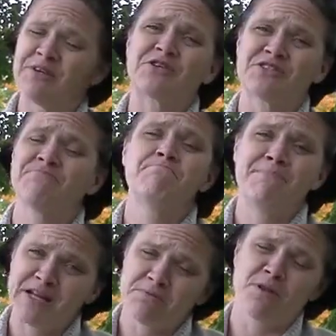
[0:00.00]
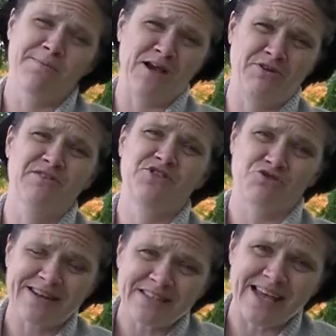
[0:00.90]
but there's a minimal amount of
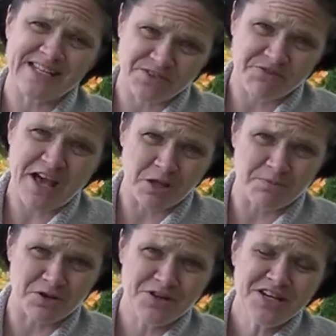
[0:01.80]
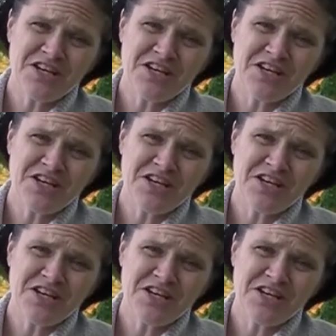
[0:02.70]
street lights available